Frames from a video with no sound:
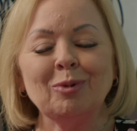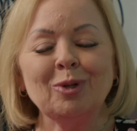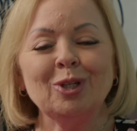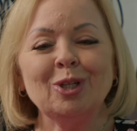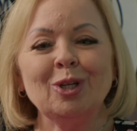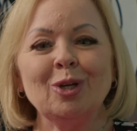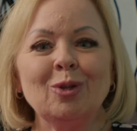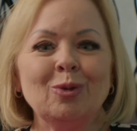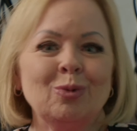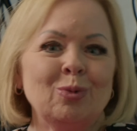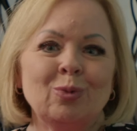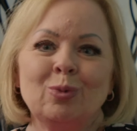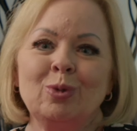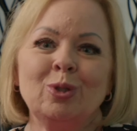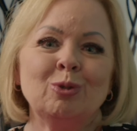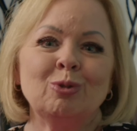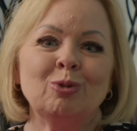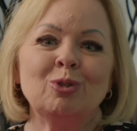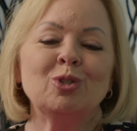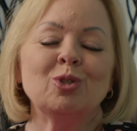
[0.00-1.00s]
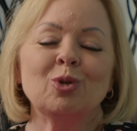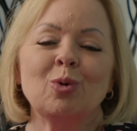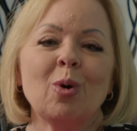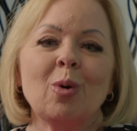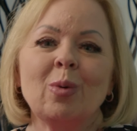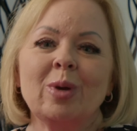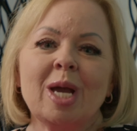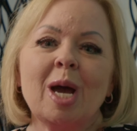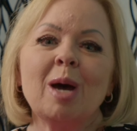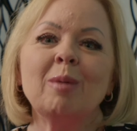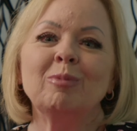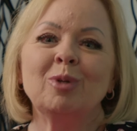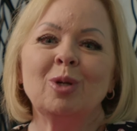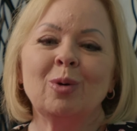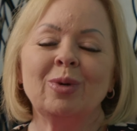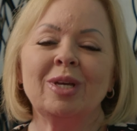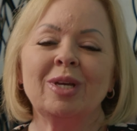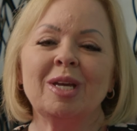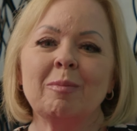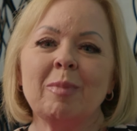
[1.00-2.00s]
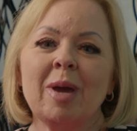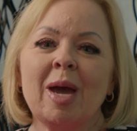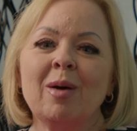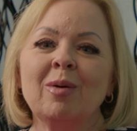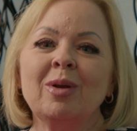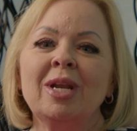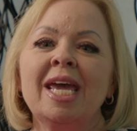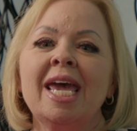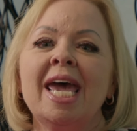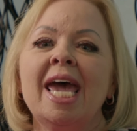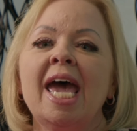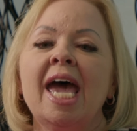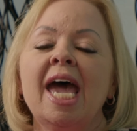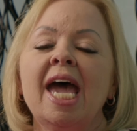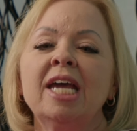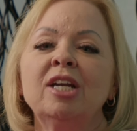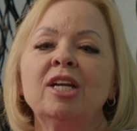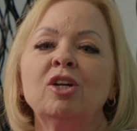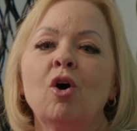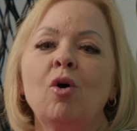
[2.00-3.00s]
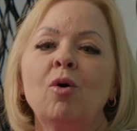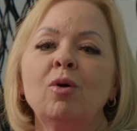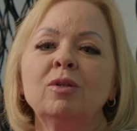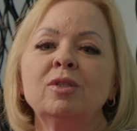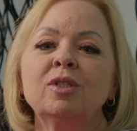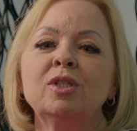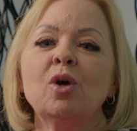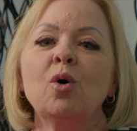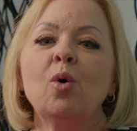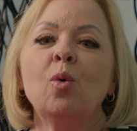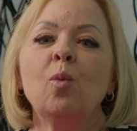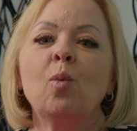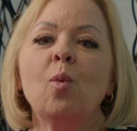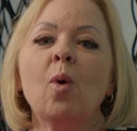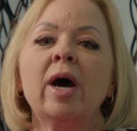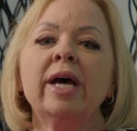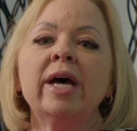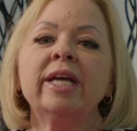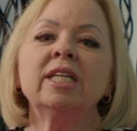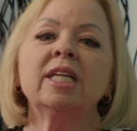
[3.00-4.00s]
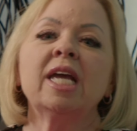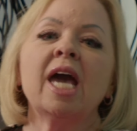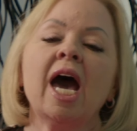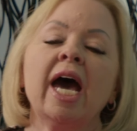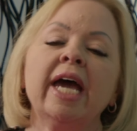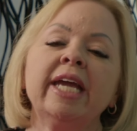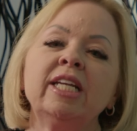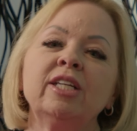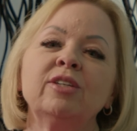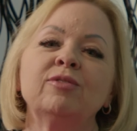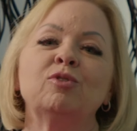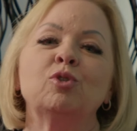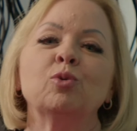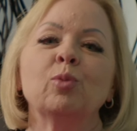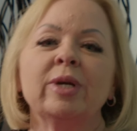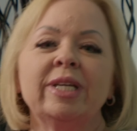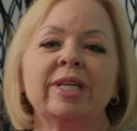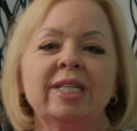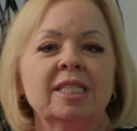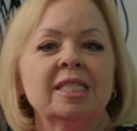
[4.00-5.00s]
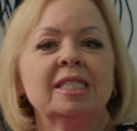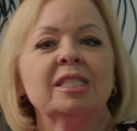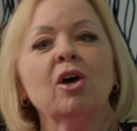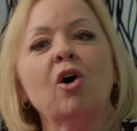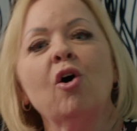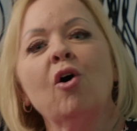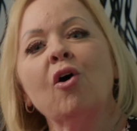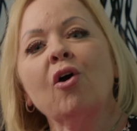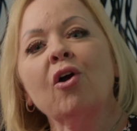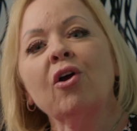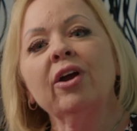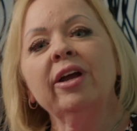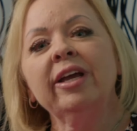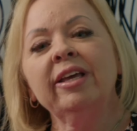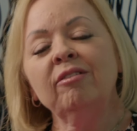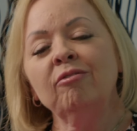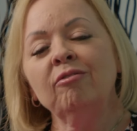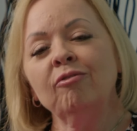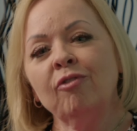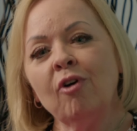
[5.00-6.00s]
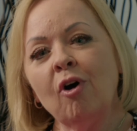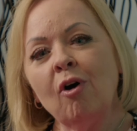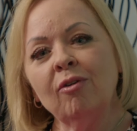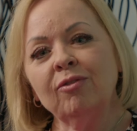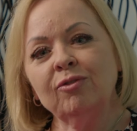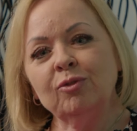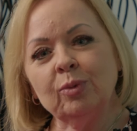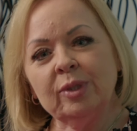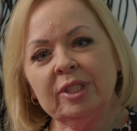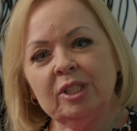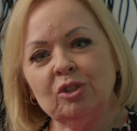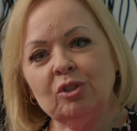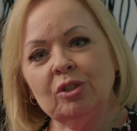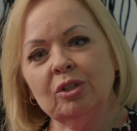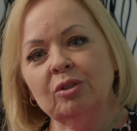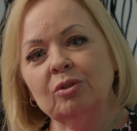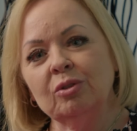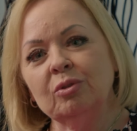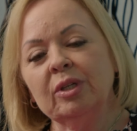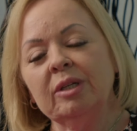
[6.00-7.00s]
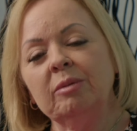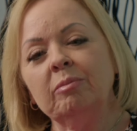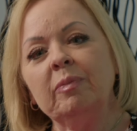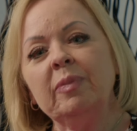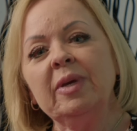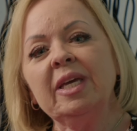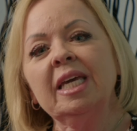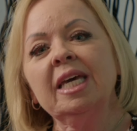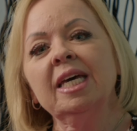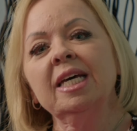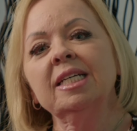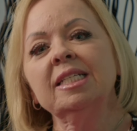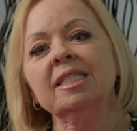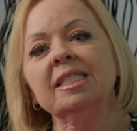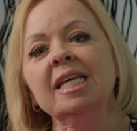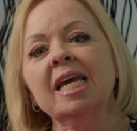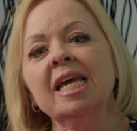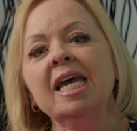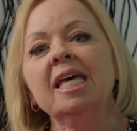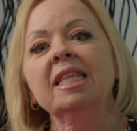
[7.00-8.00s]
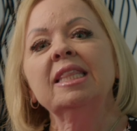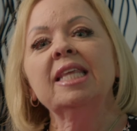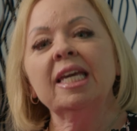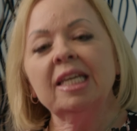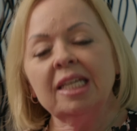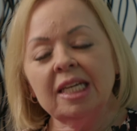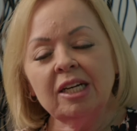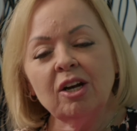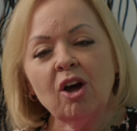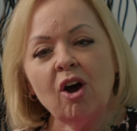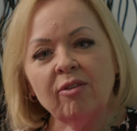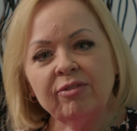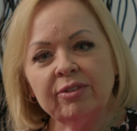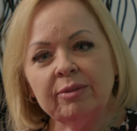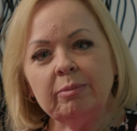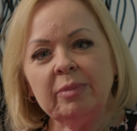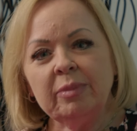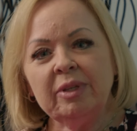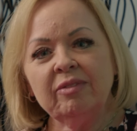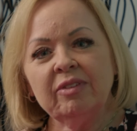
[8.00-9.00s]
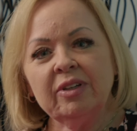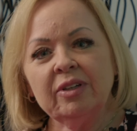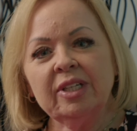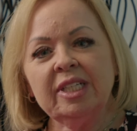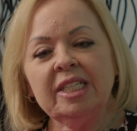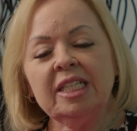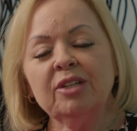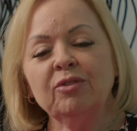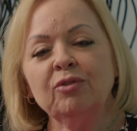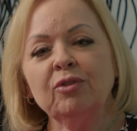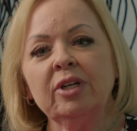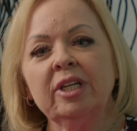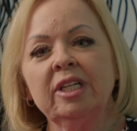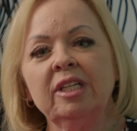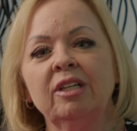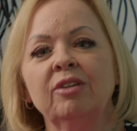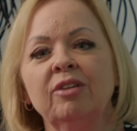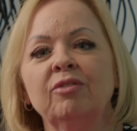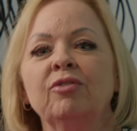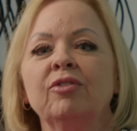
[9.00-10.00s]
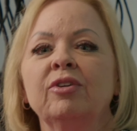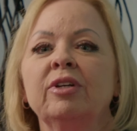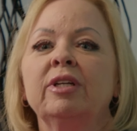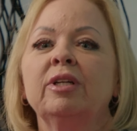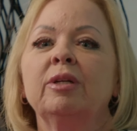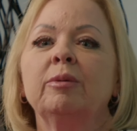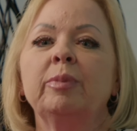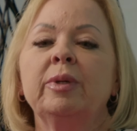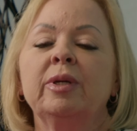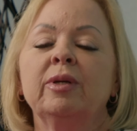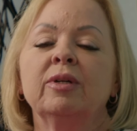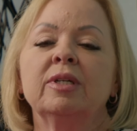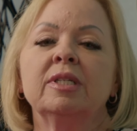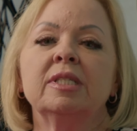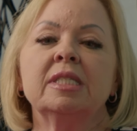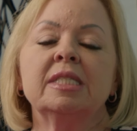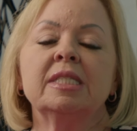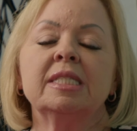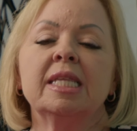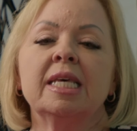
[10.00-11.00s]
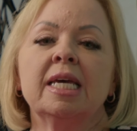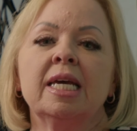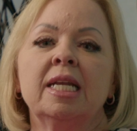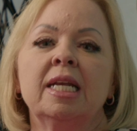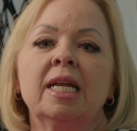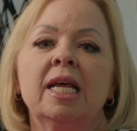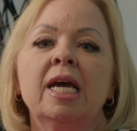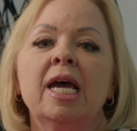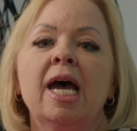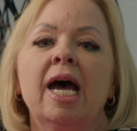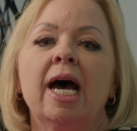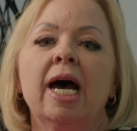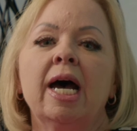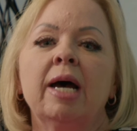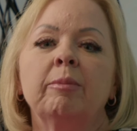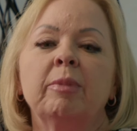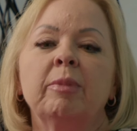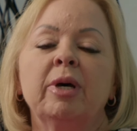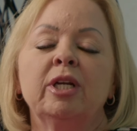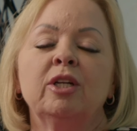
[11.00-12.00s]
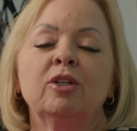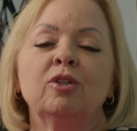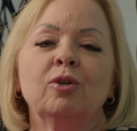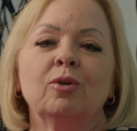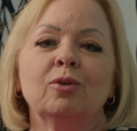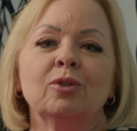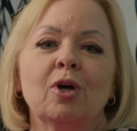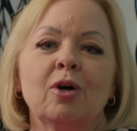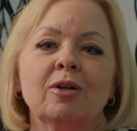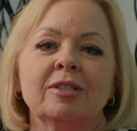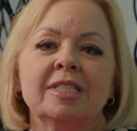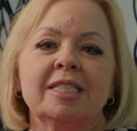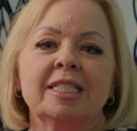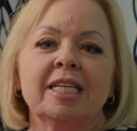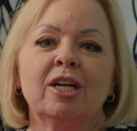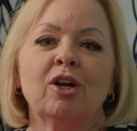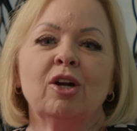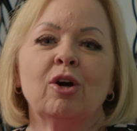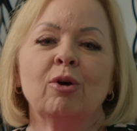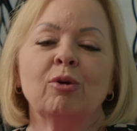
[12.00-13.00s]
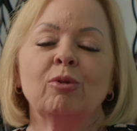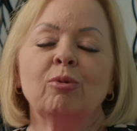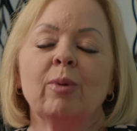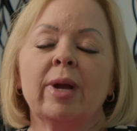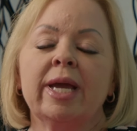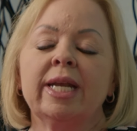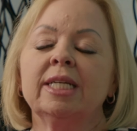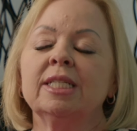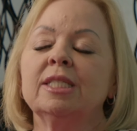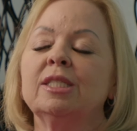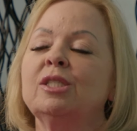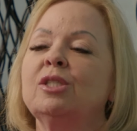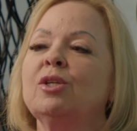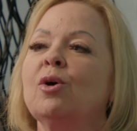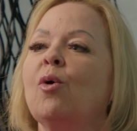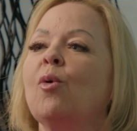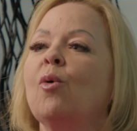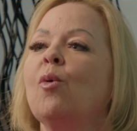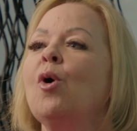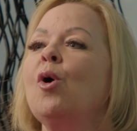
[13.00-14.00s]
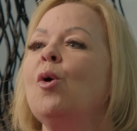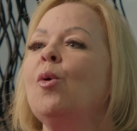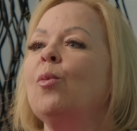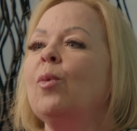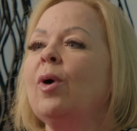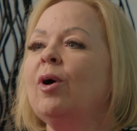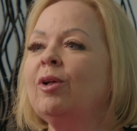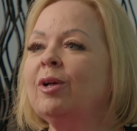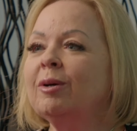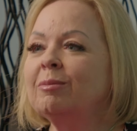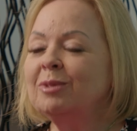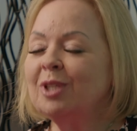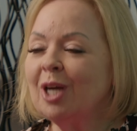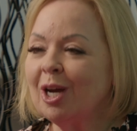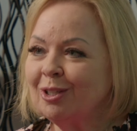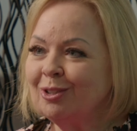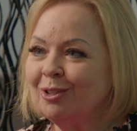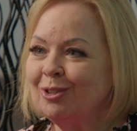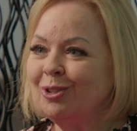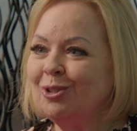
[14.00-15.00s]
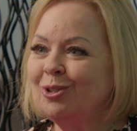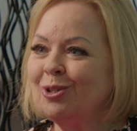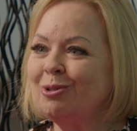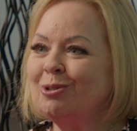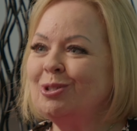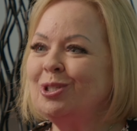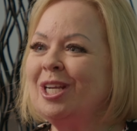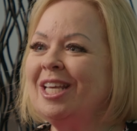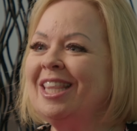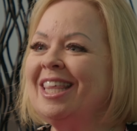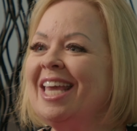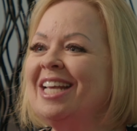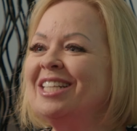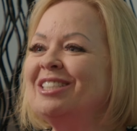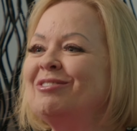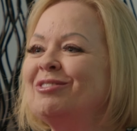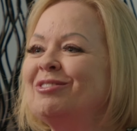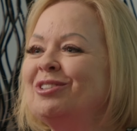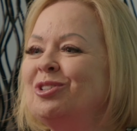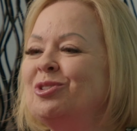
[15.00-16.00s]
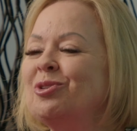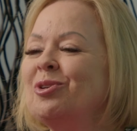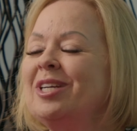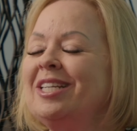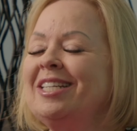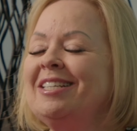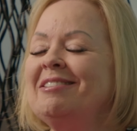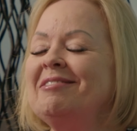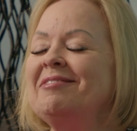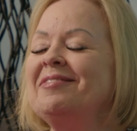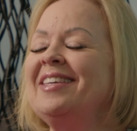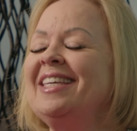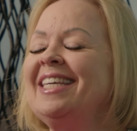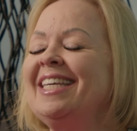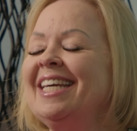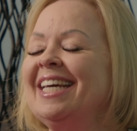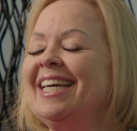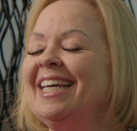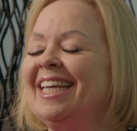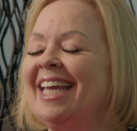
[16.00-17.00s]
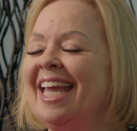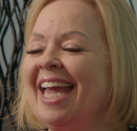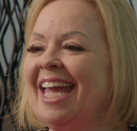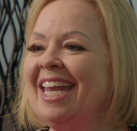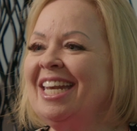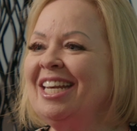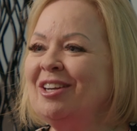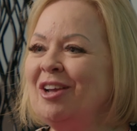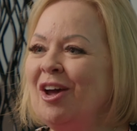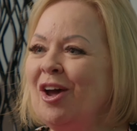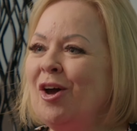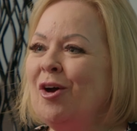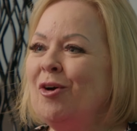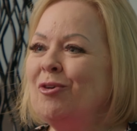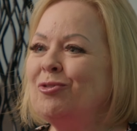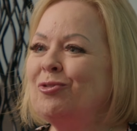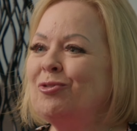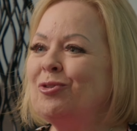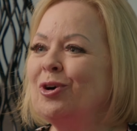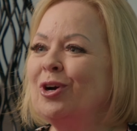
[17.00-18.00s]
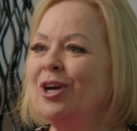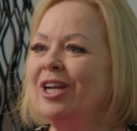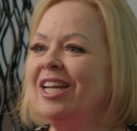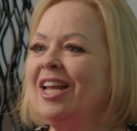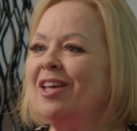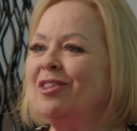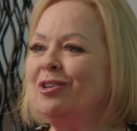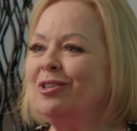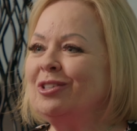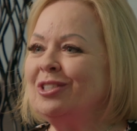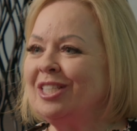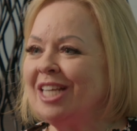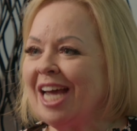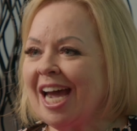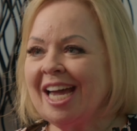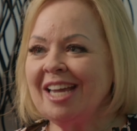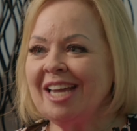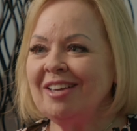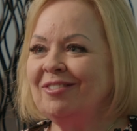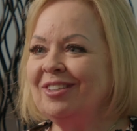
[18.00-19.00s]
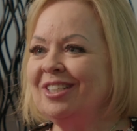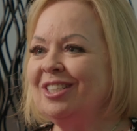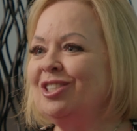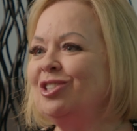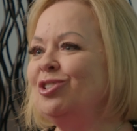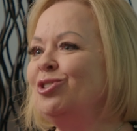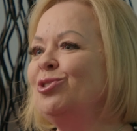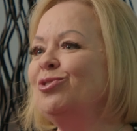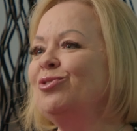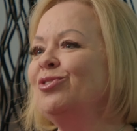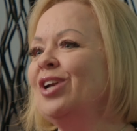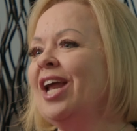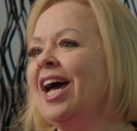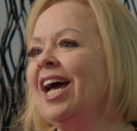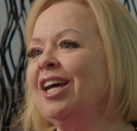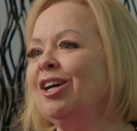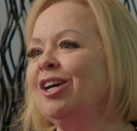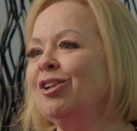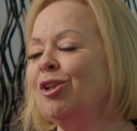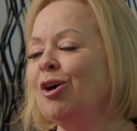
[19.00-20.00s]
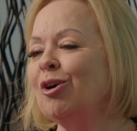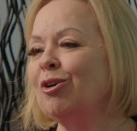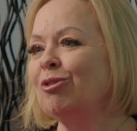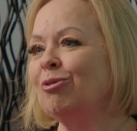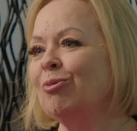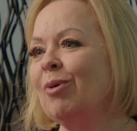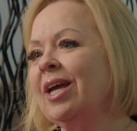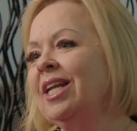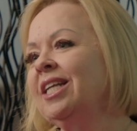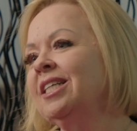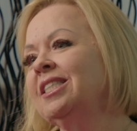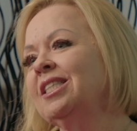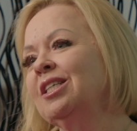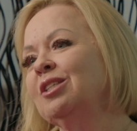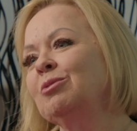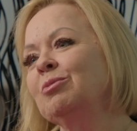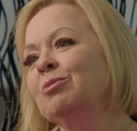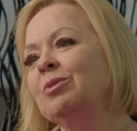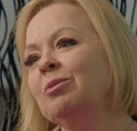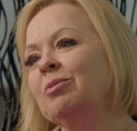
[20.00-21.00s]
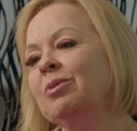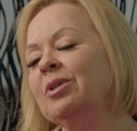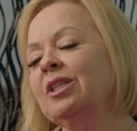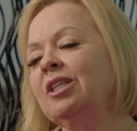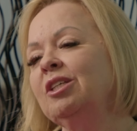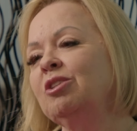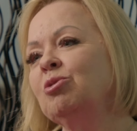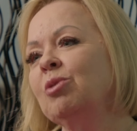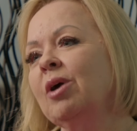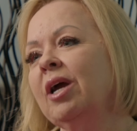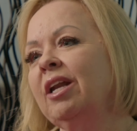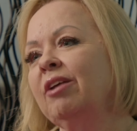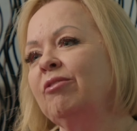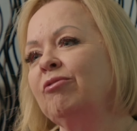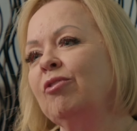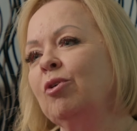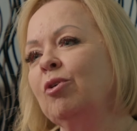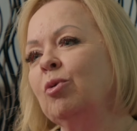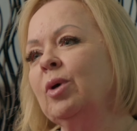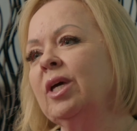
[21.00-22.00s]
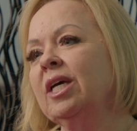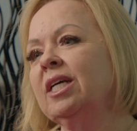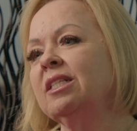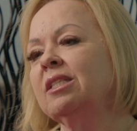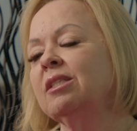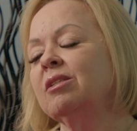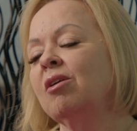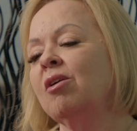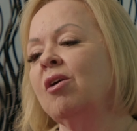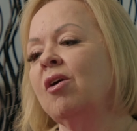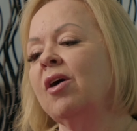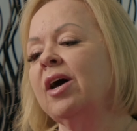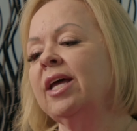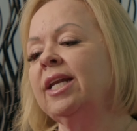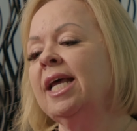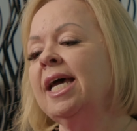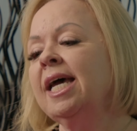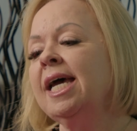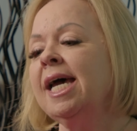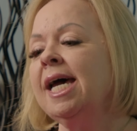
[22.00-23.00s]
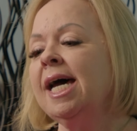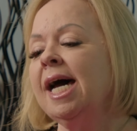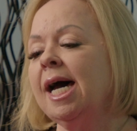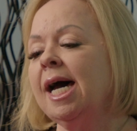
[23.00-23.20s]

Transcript: that we're used to growing up knowing about, and also what kind of joints are involved with children because they can often be very different in appearance than an adult onset arthritis. So welcome, Dr. Joshi. Thanks for joining me again for another dive into juvenile arthritis as we really try to focus on